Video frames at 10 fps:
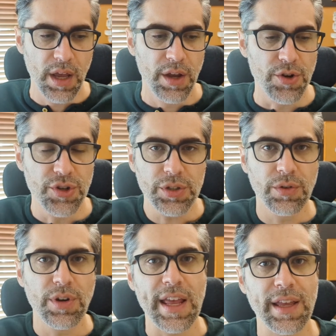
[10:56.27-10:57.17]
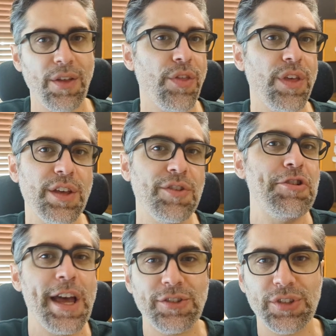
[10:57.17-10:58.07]
you're just creating the
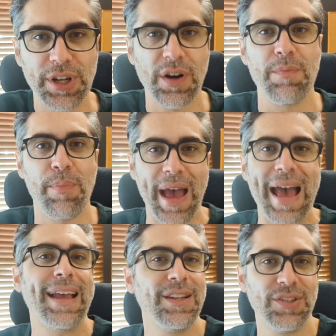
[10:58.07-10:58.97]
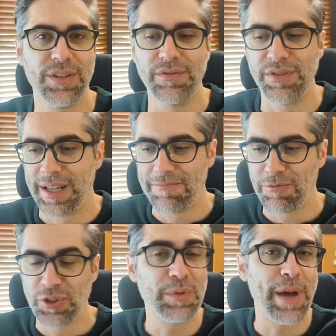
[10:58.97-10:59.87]
necessary packets of
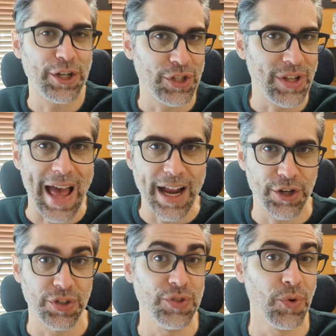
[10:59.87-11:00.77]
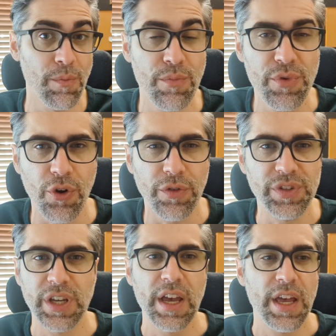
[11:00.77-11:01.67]
special actions or
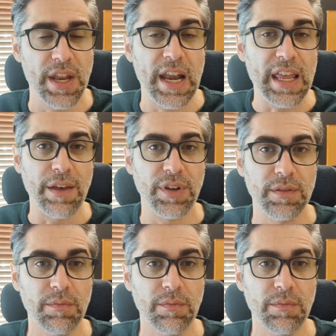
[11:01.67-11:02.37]
moves that any given